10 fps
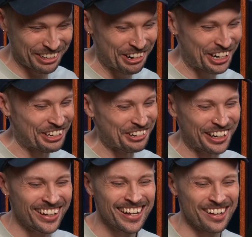You
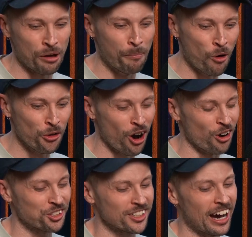would. The
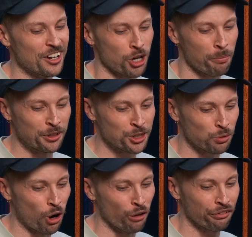Bulldogs dropping to
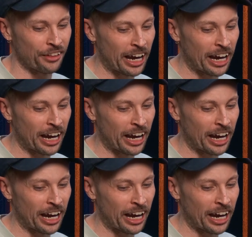12th.